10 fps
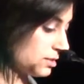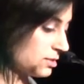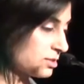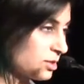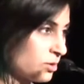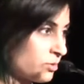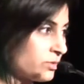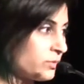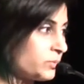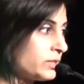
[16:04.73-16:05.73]
So,
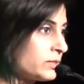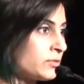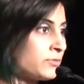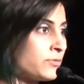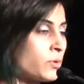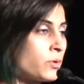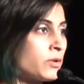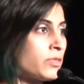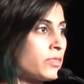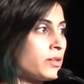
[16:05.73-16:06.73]
the winner
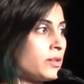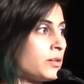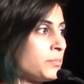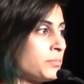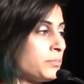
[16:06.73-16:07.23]
for the